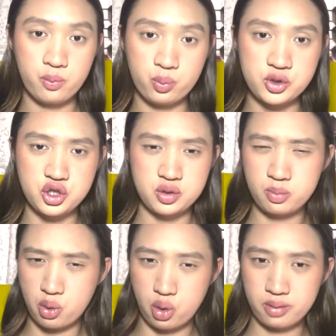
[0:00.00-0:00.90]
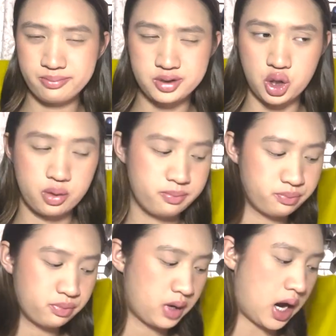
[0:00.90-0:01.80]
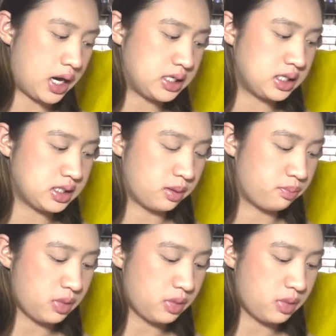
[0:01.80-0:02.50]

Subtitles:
was just bored, so I did some.